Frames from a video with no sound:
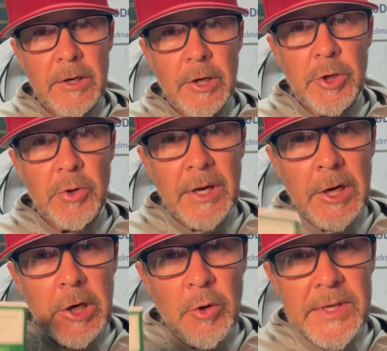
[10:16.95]
you
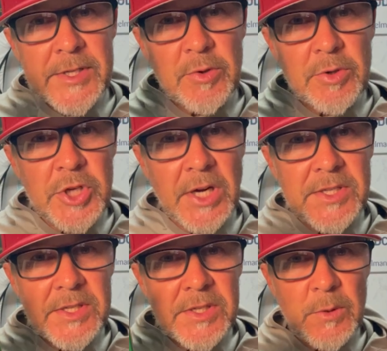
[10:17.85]
increase your
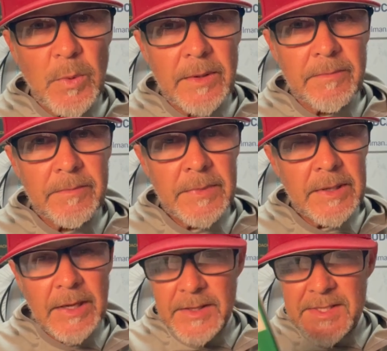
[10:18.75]
chances to win.
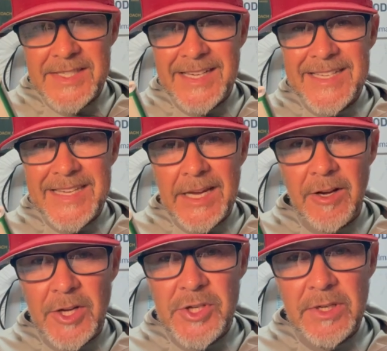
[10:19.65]
Now, this is going to sound
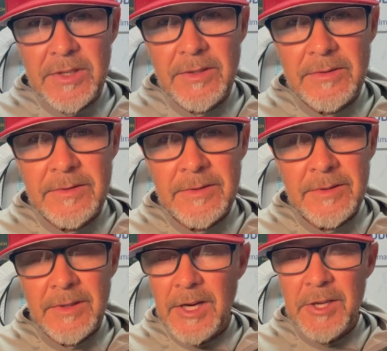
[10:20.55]
logical,
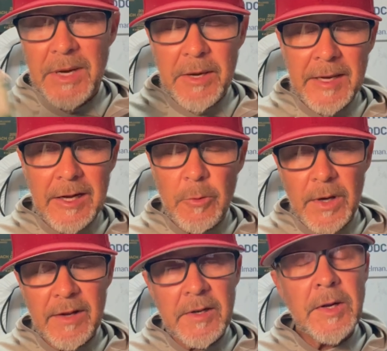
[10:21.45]
and you might have been like,
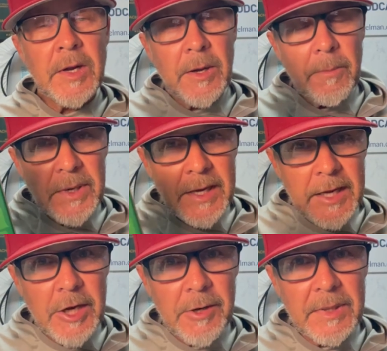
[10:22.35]
whatever, but
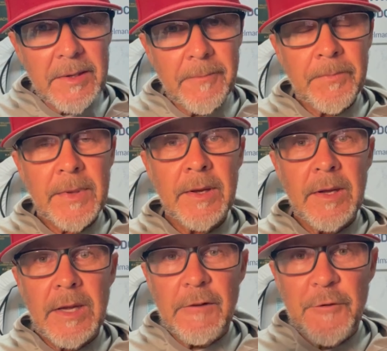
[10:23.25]
hear me.
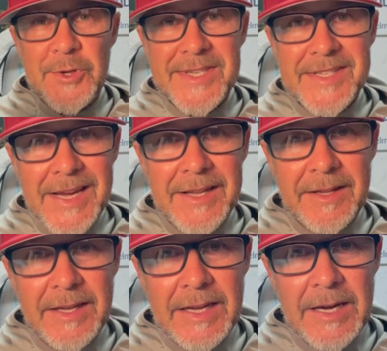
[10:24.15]
If you stay in the
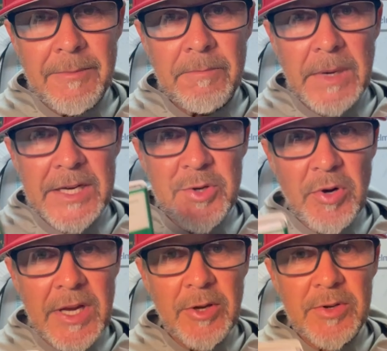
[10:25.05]
game by
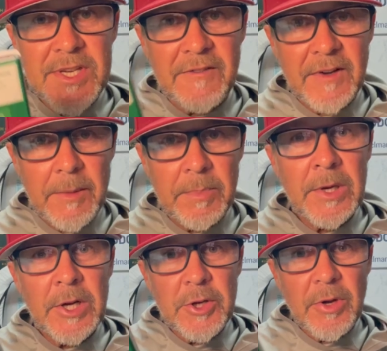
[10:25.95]
talking yourself up,
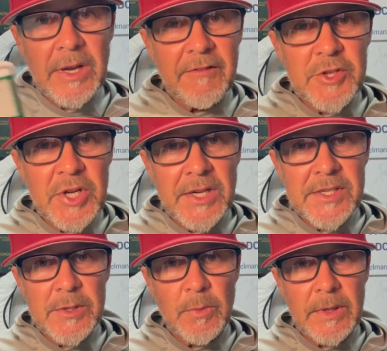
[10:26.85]
you'll have a chance
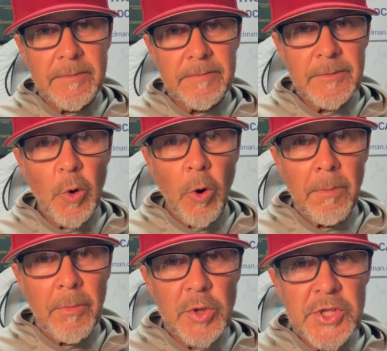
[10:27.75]
to win, or
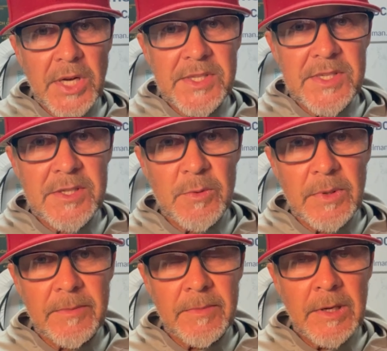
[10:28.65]
more chances to
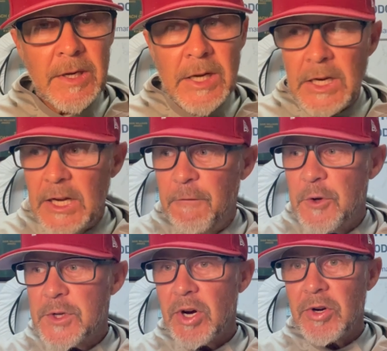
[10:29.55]
win. If you
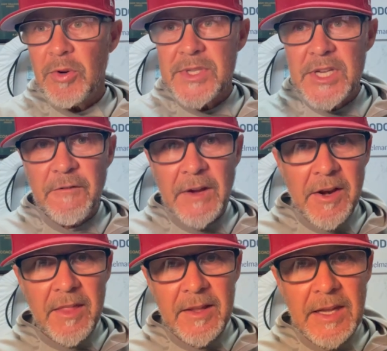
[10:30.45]
talk yourself out
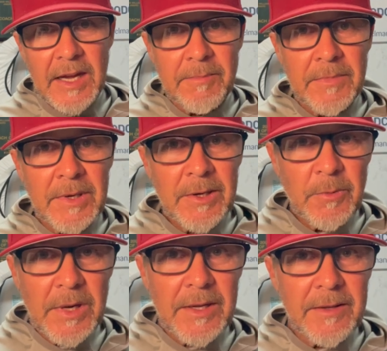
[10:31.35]
of the game,
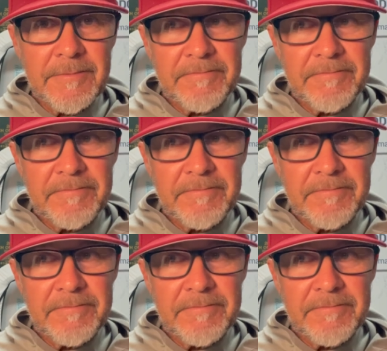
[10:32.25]
well,